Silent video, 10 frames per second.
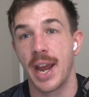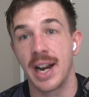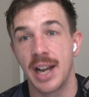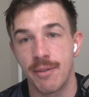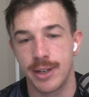
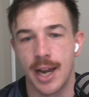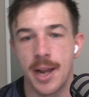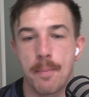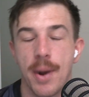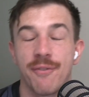England haven't done
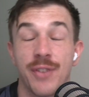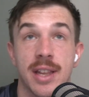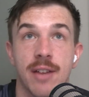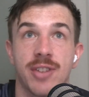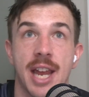it, but I think
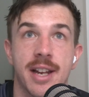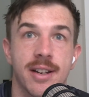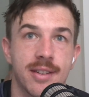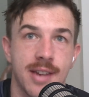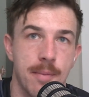they've taken a
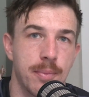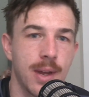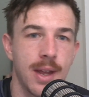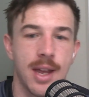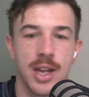step.
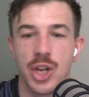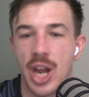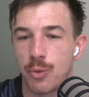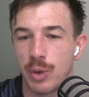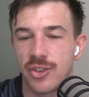
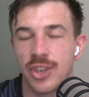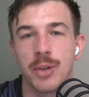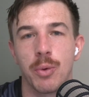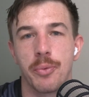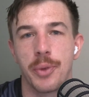As we said
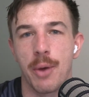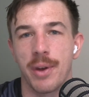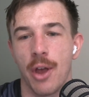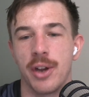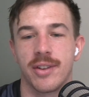when they were
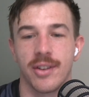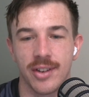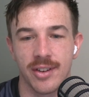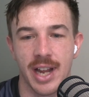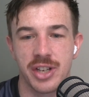going into the
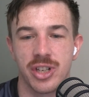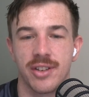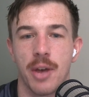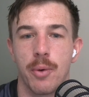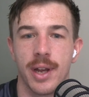Six Nations,
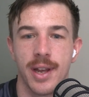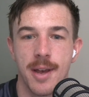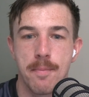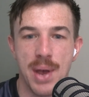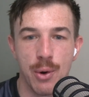they were
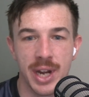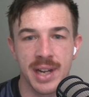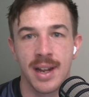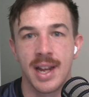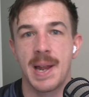
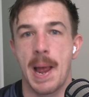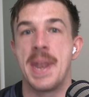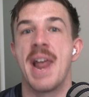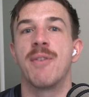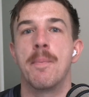building
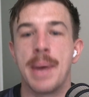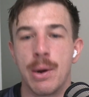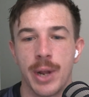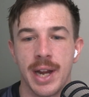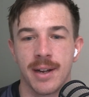another
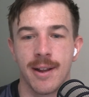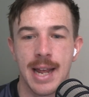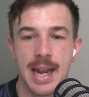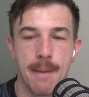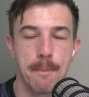building
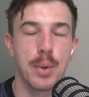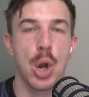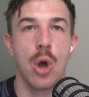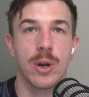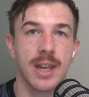
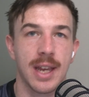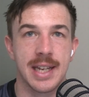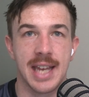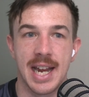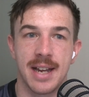block
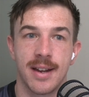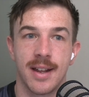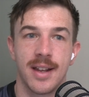again.